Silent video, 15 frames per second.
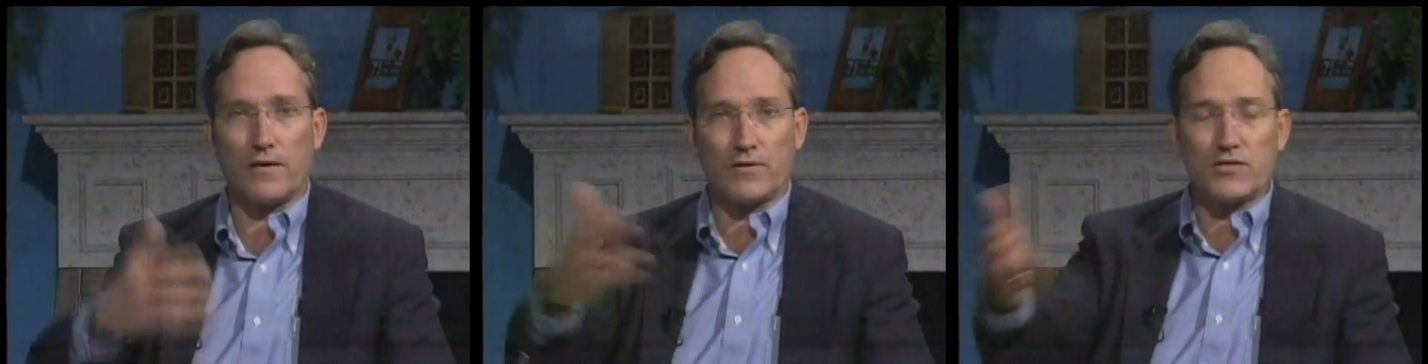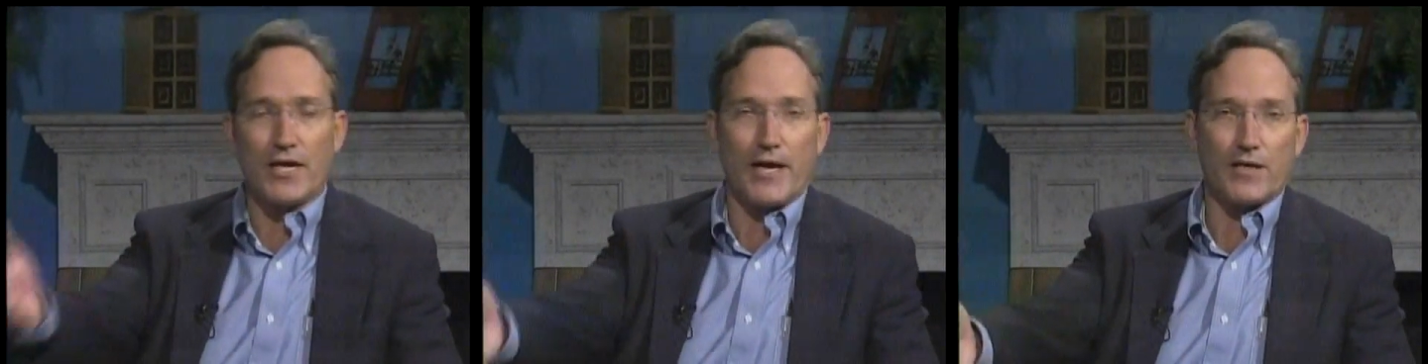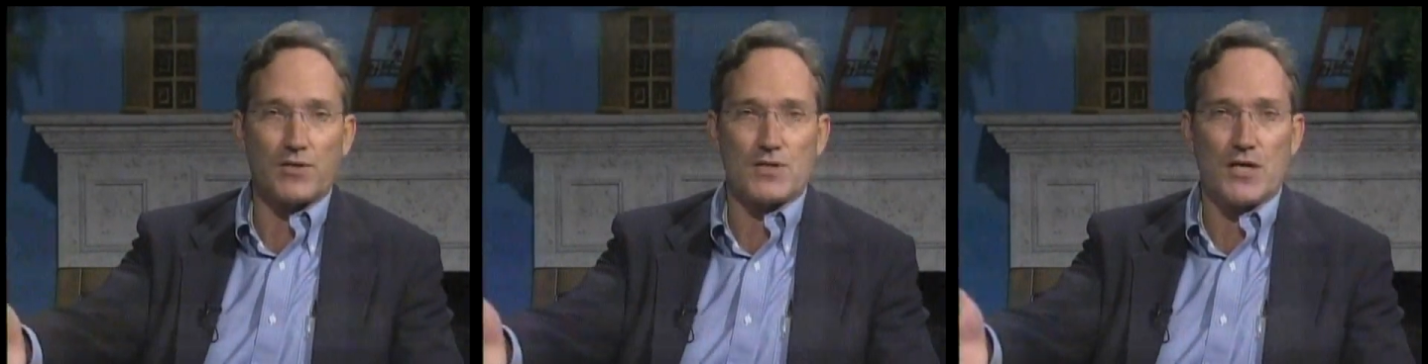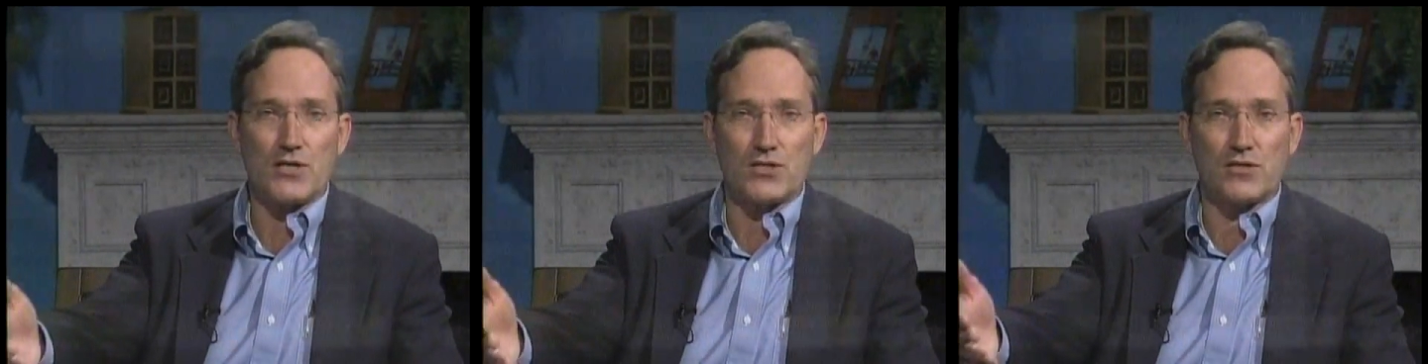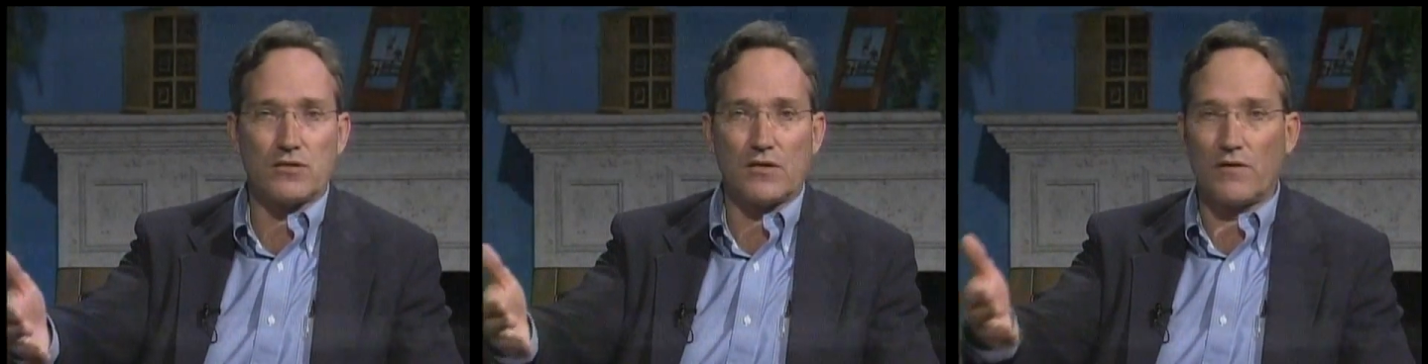
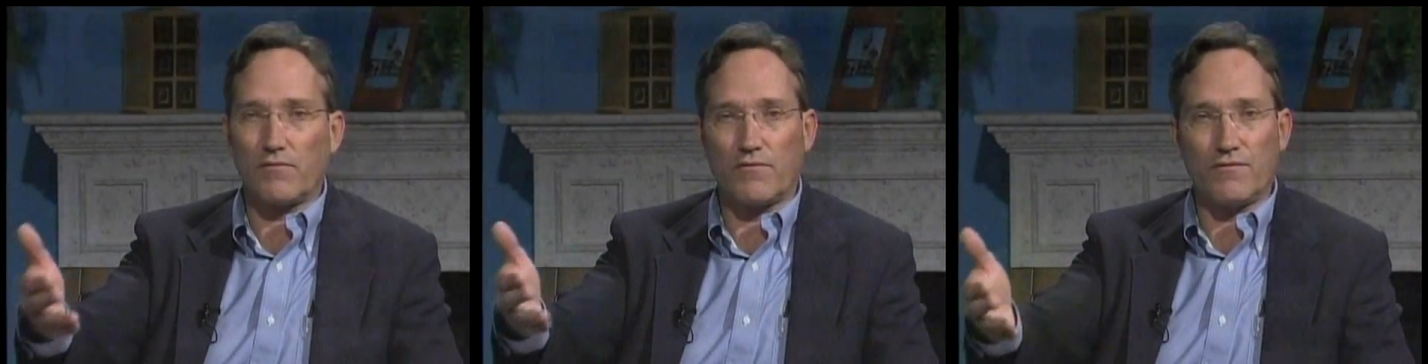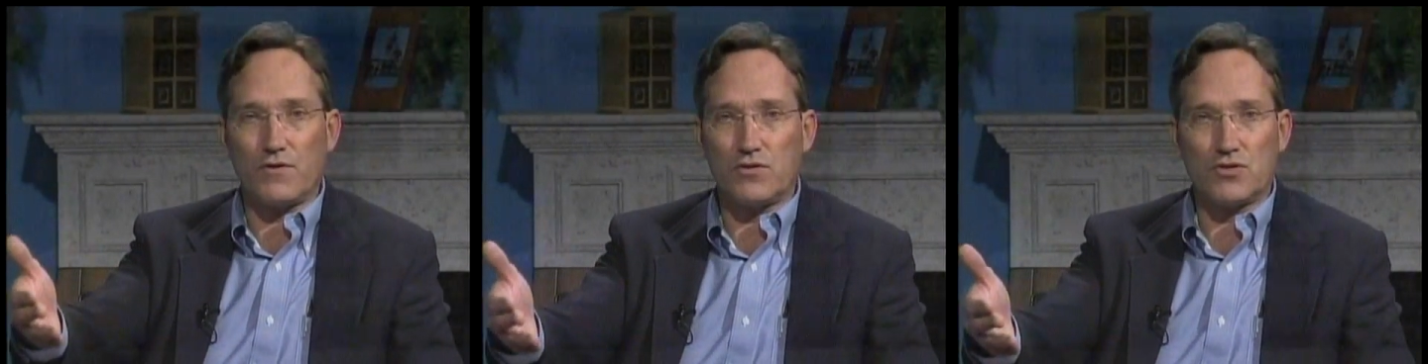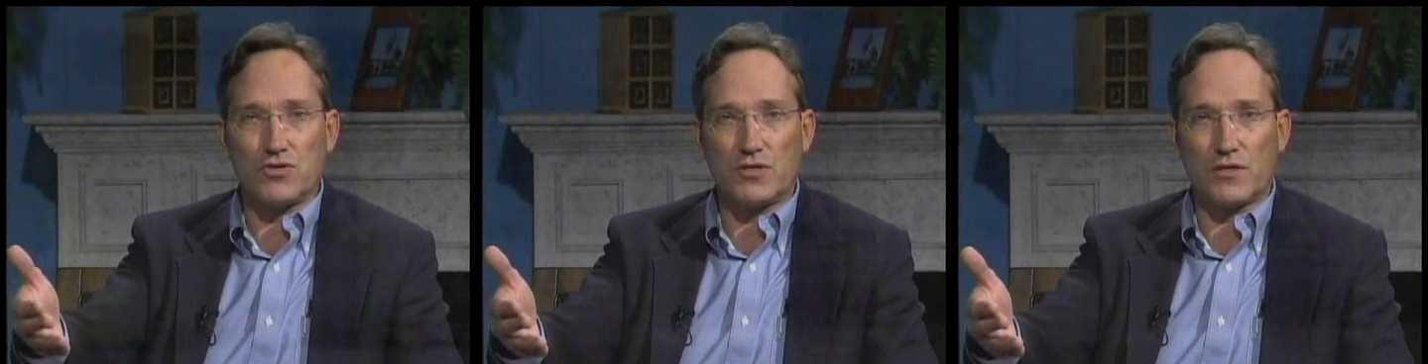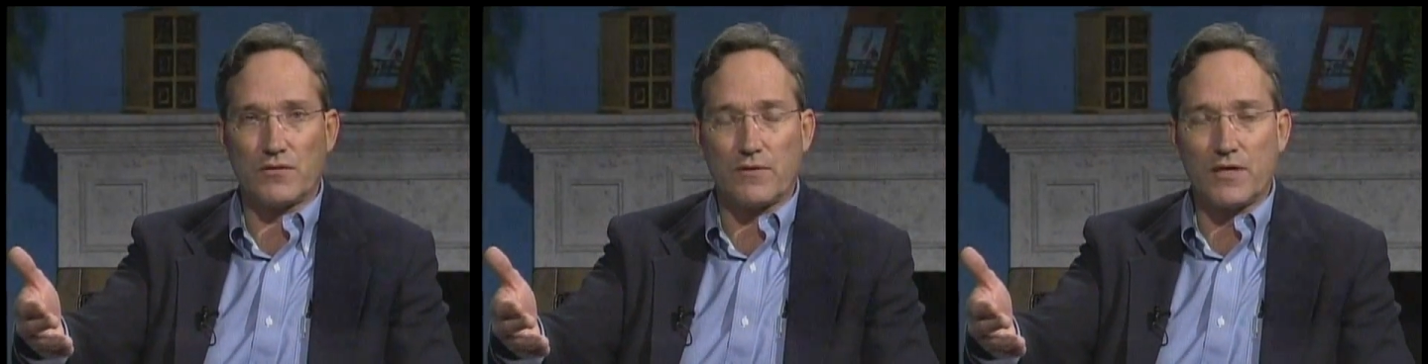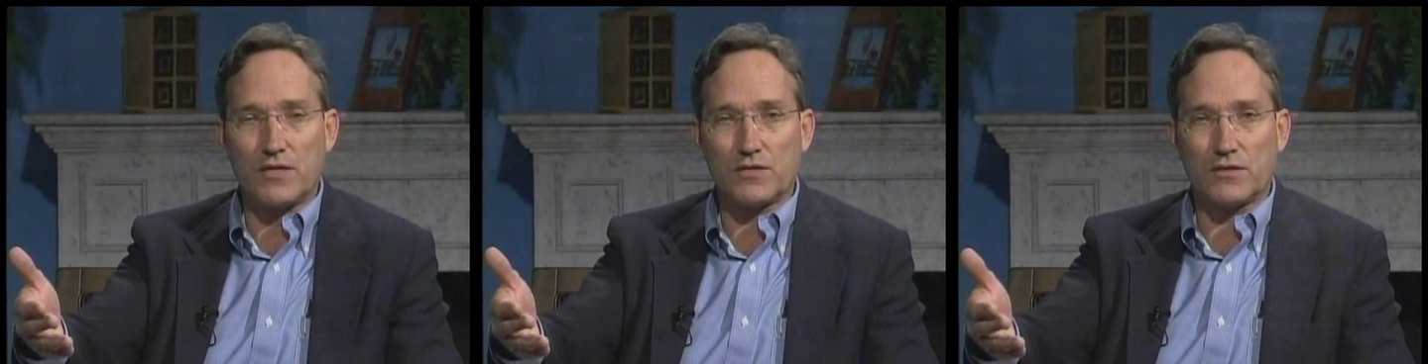taxation of the future
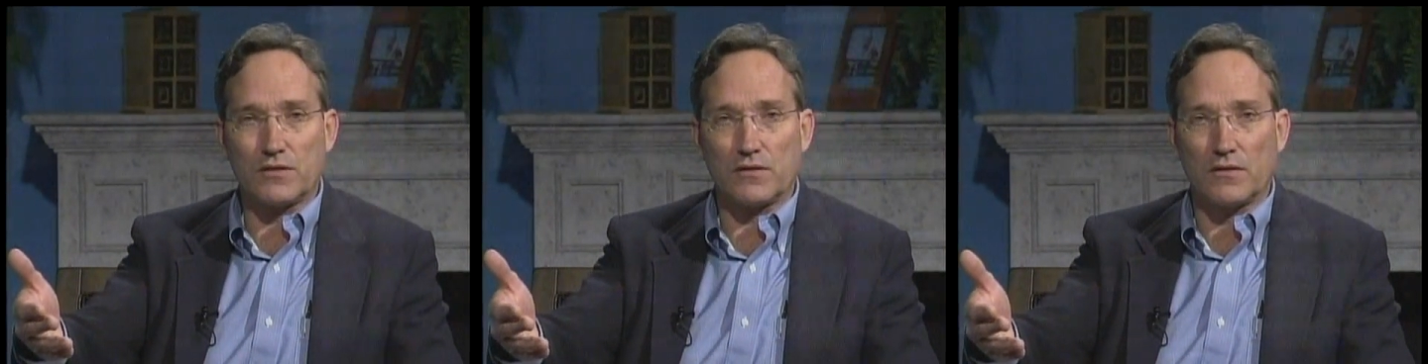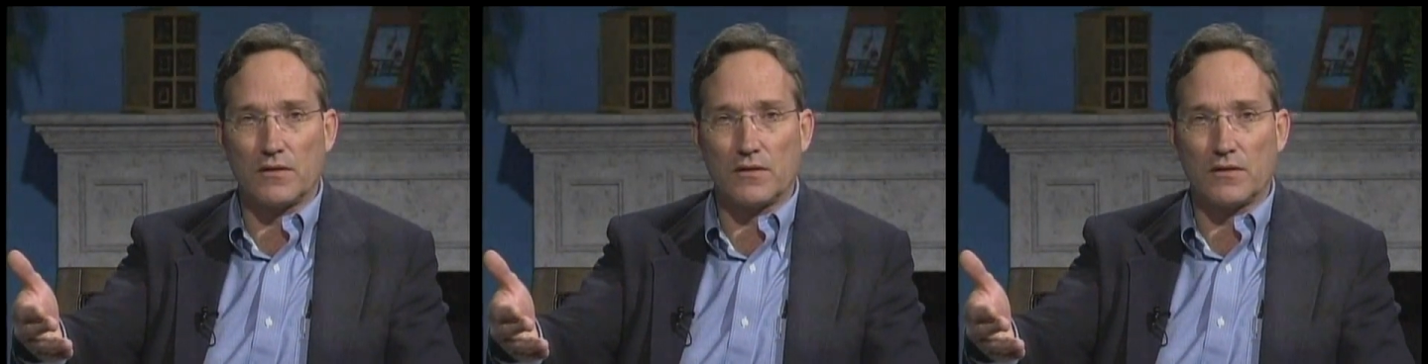generation.